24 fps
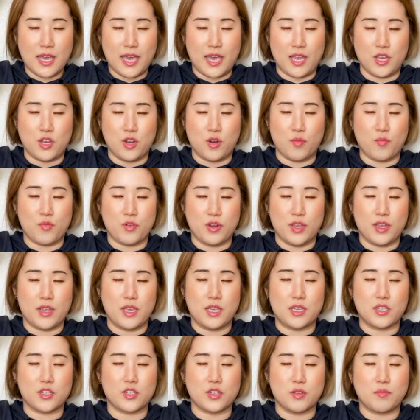And your
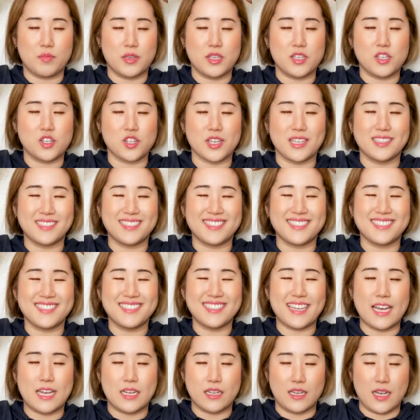breathing should be gentle
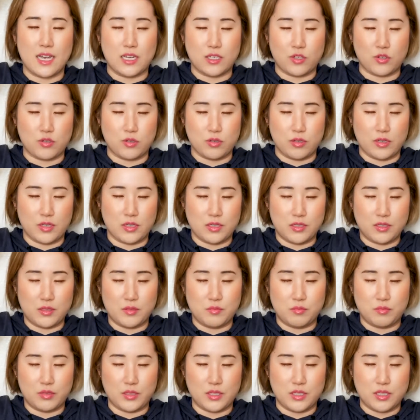and natural.
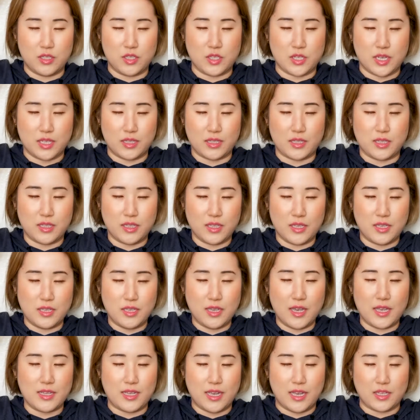Breathe
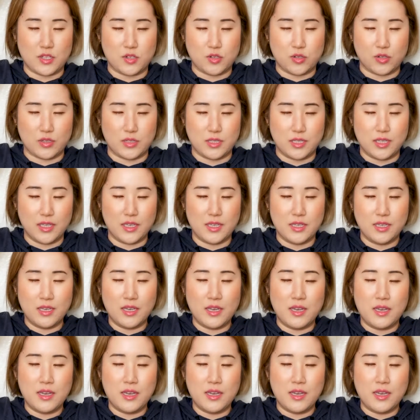gently, naturally.